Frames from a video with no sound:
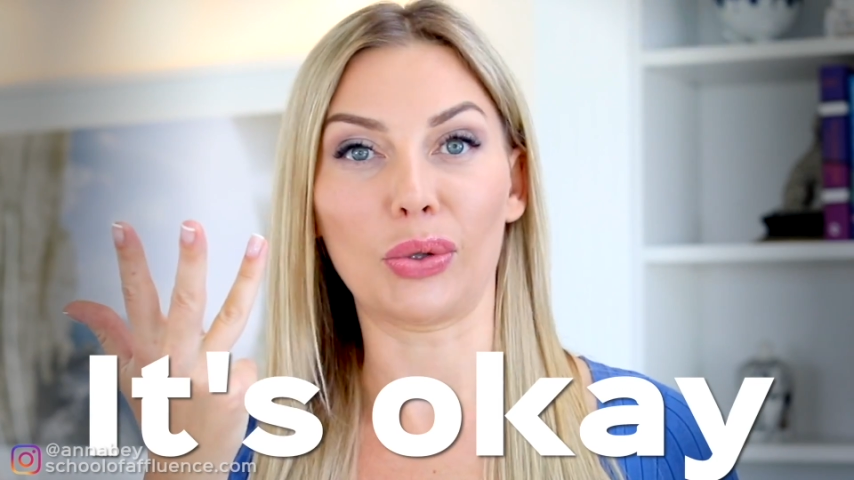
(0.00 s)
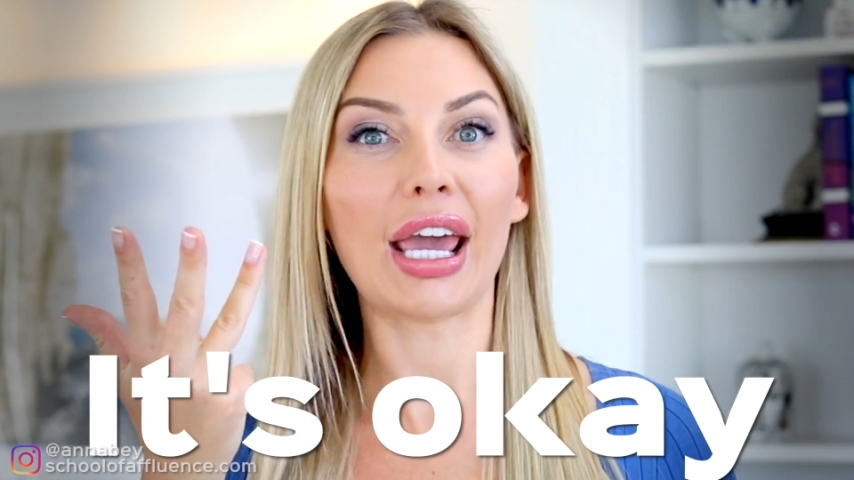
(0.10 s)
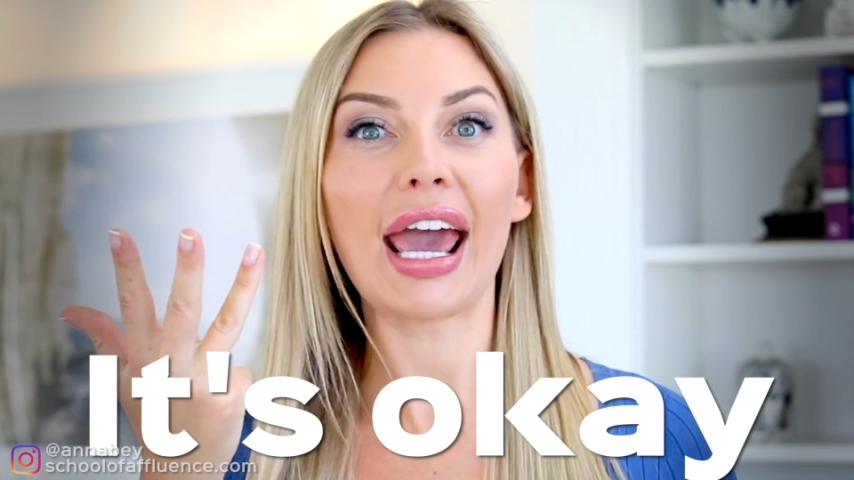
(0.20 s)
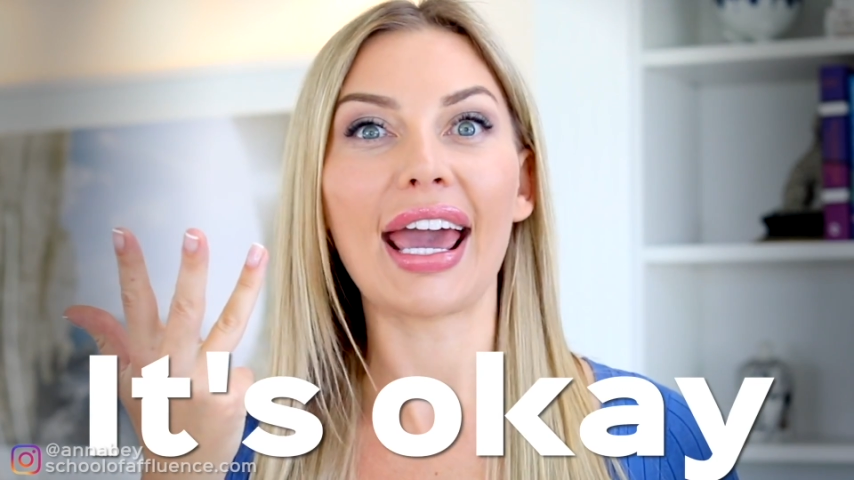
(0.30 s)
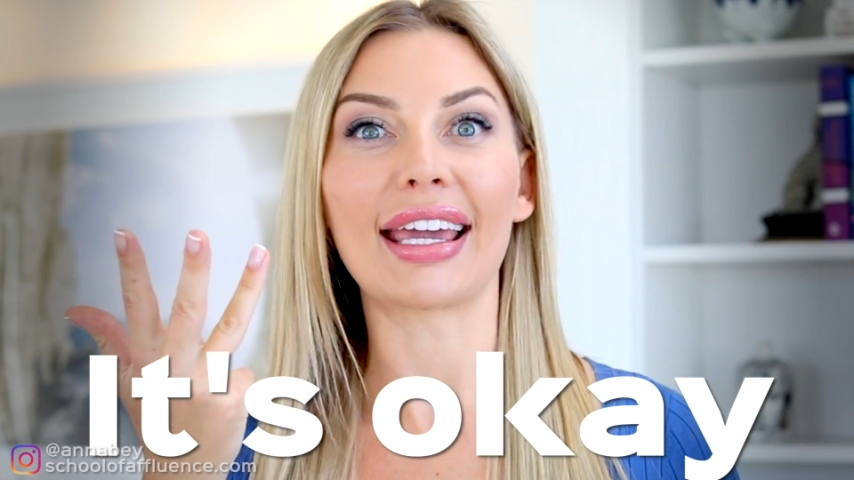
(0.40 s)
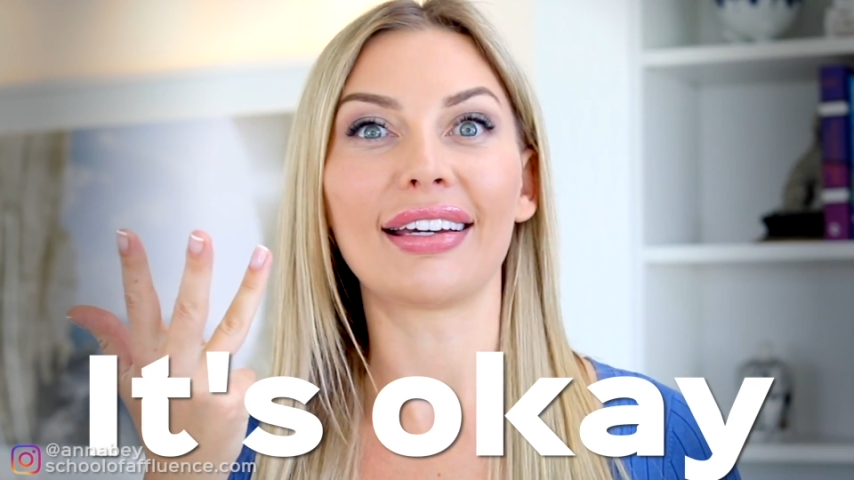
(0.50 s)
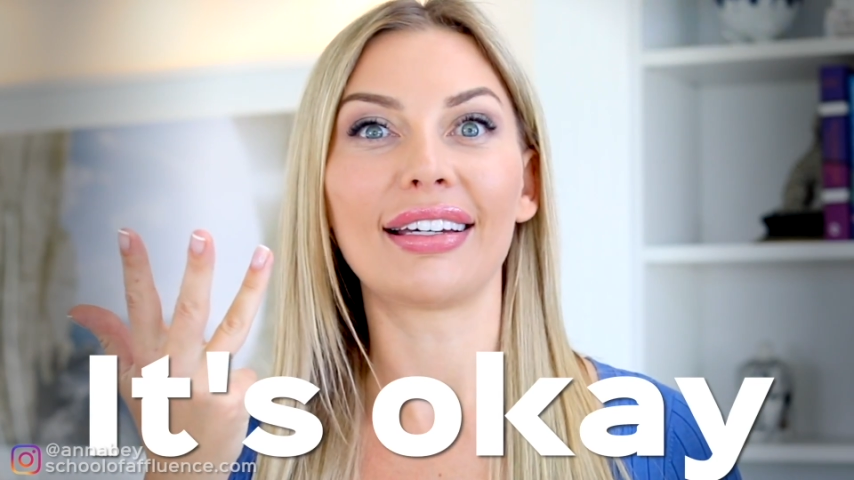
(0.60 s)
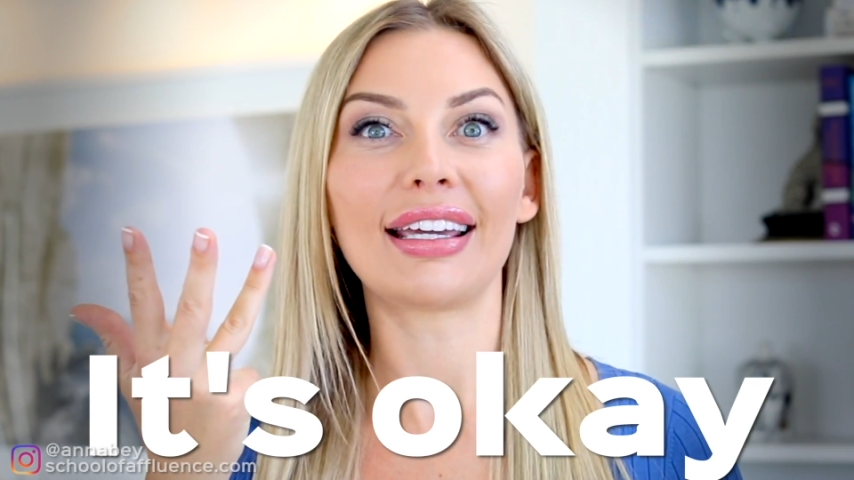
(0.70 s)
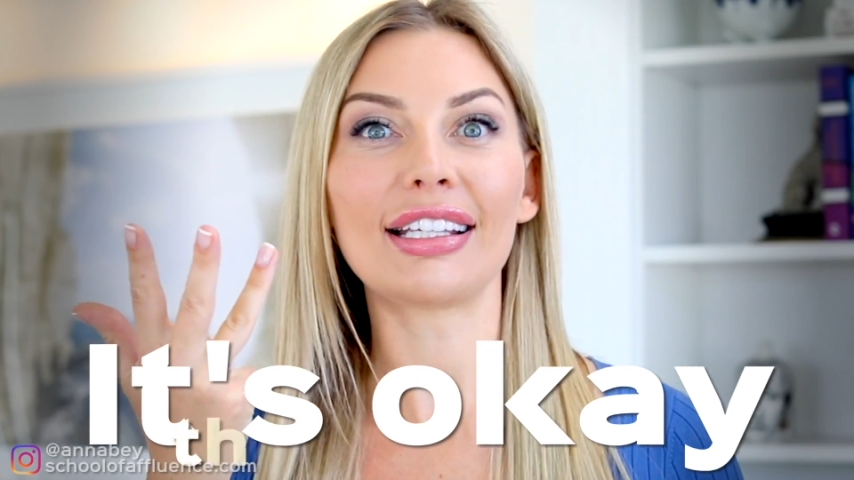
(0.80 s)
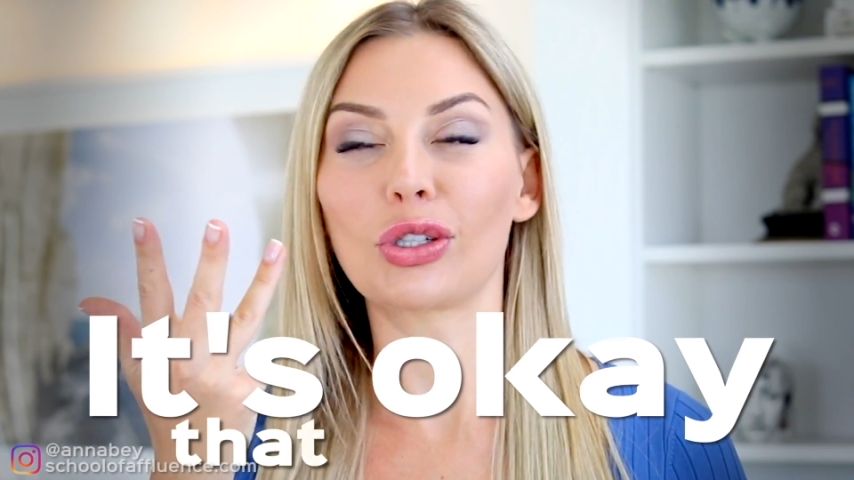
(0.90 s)
okay.
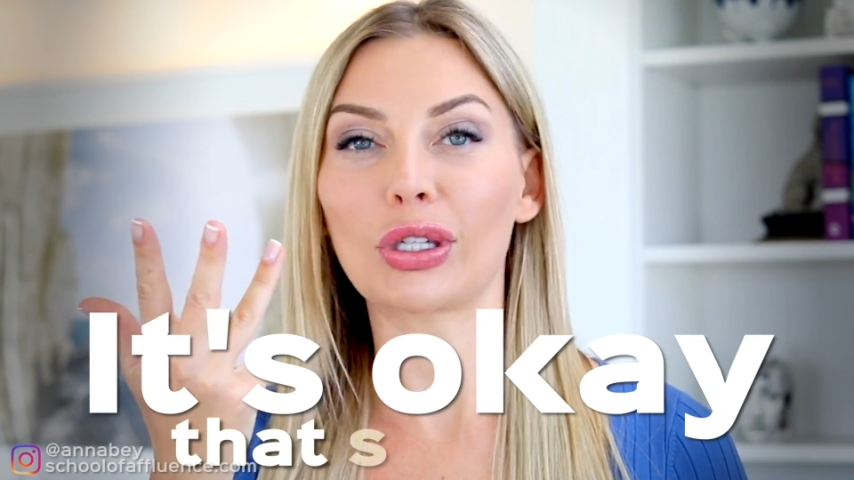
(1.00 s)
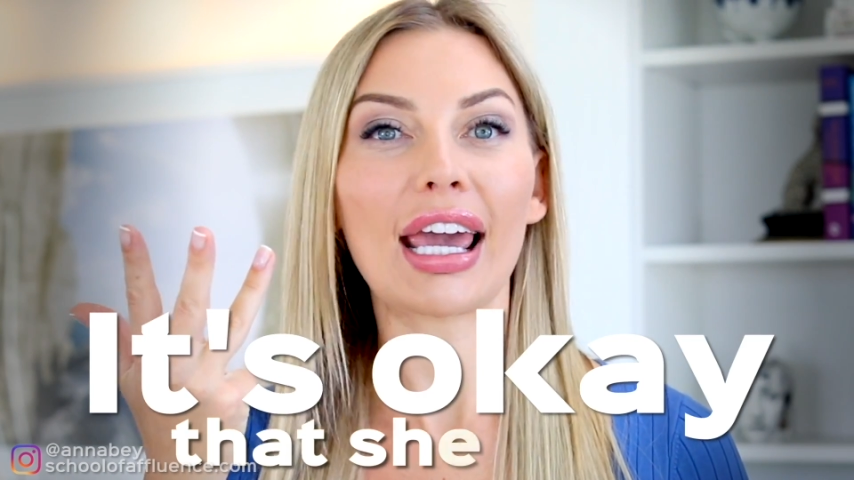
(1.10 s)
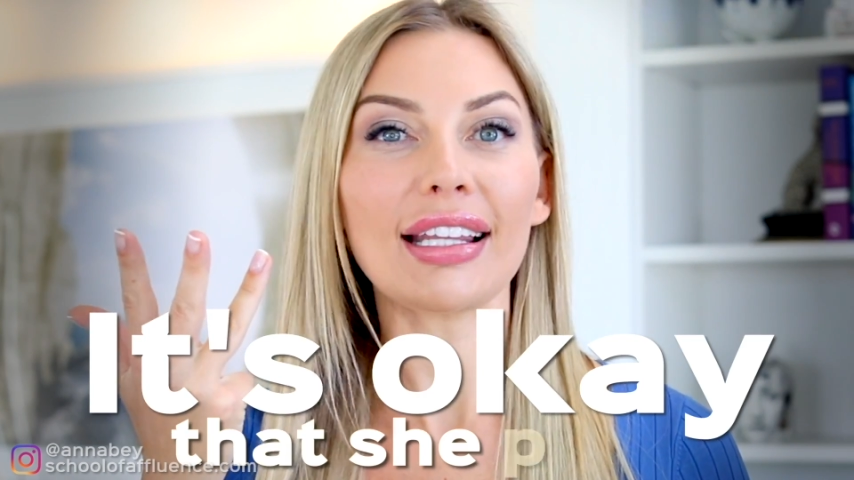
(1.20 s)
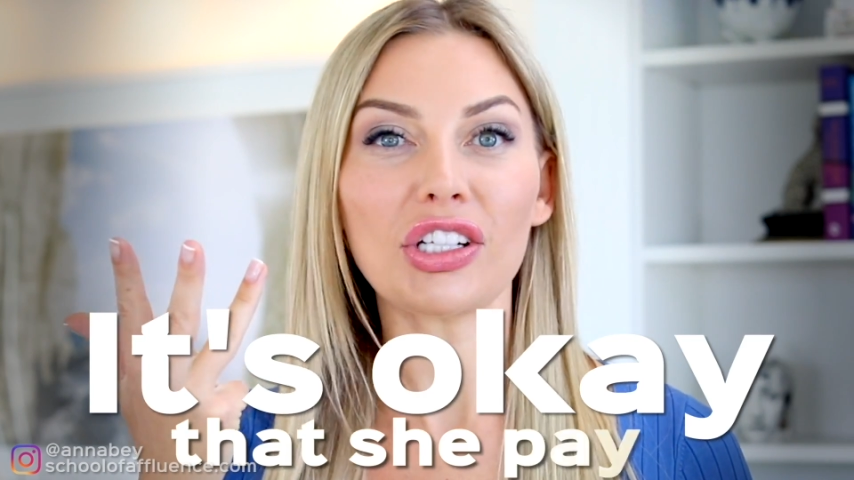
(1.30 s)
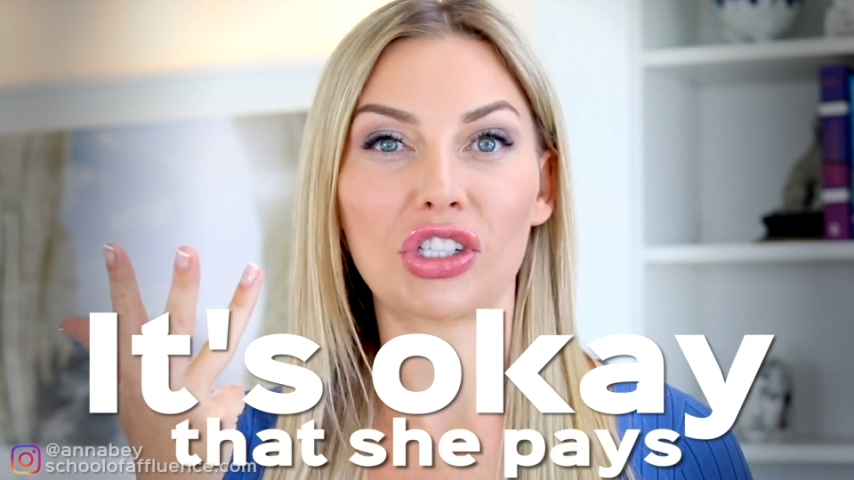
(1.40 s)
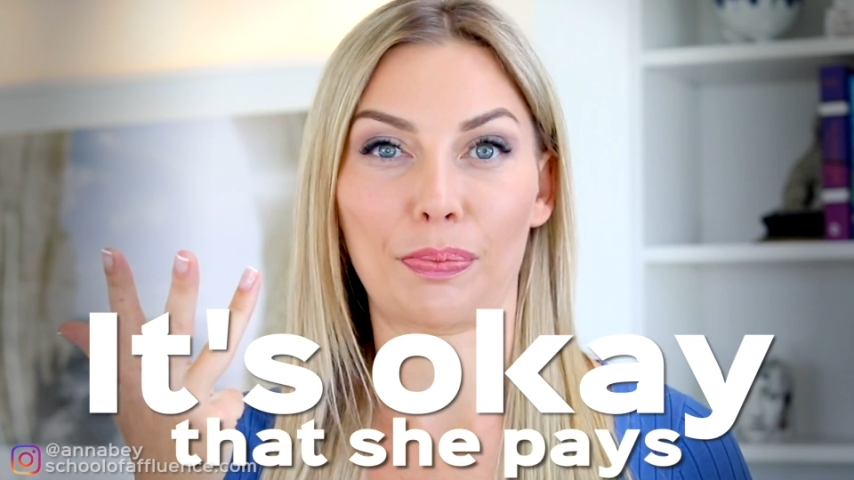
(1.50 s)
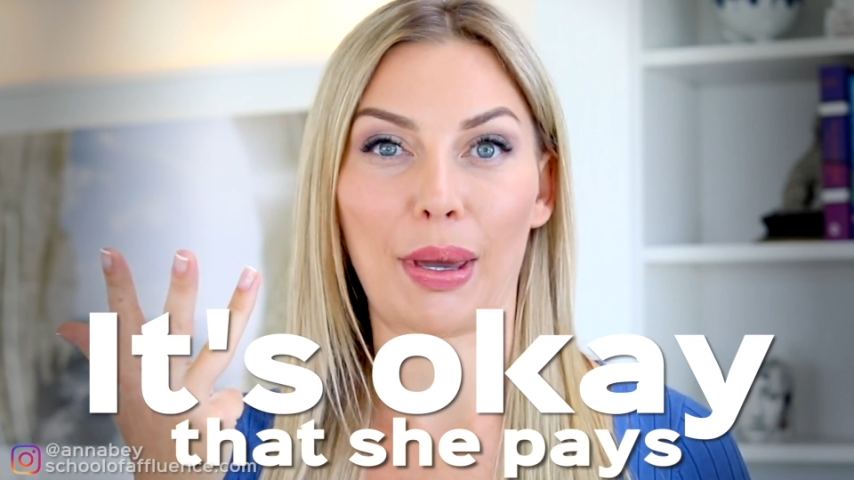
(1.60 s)
It's okay that she